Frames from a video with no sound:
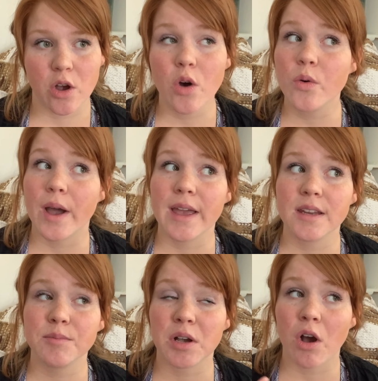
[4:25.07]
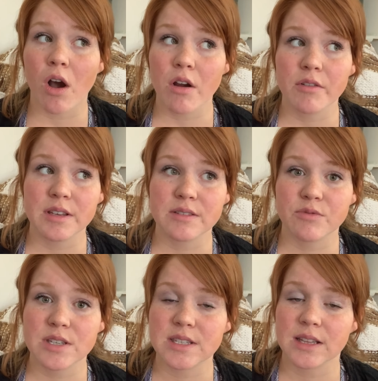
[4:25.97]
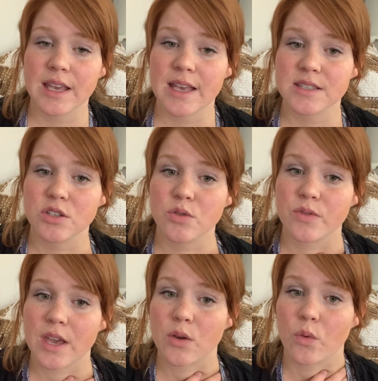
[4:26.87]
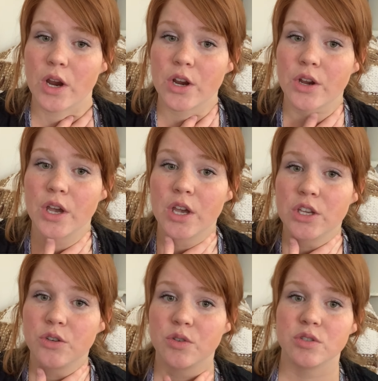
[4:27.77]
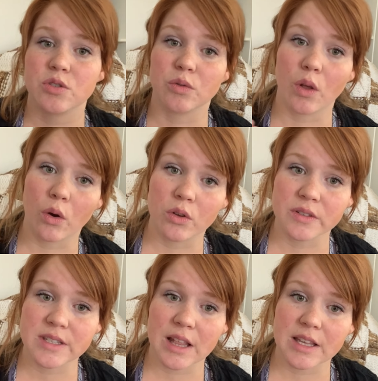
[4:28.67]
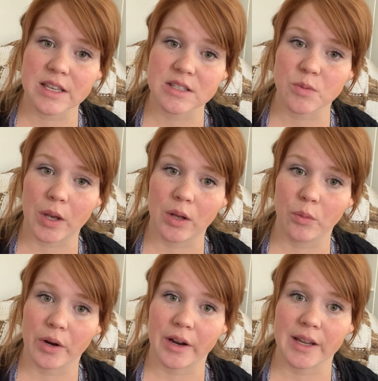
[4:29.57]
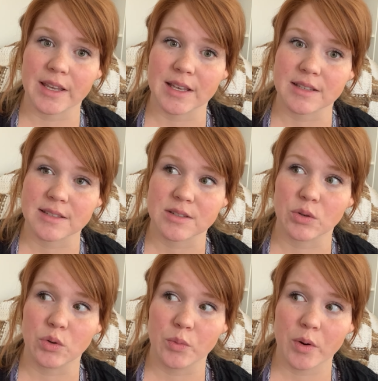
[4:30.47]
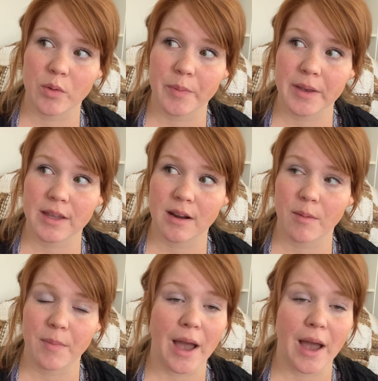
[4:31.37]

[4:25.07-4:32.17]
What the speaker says: Oh, and Makari recently has a new thing where you can do local selling as well, where I guess Uber will pick it up.